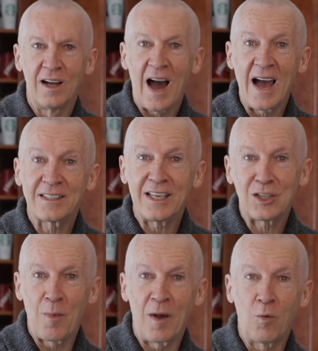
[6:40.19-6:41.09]
I said
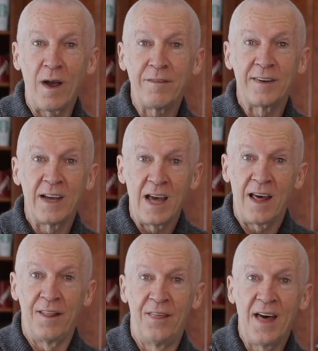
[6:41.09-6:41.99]
to my wife,
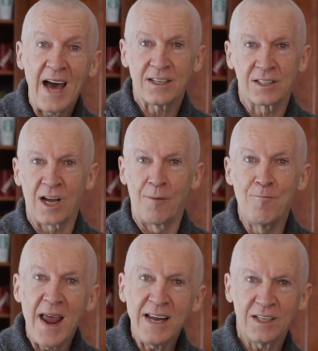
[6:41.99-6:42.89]
that is
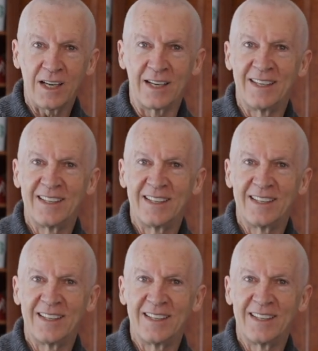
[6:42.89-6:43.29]
amazing.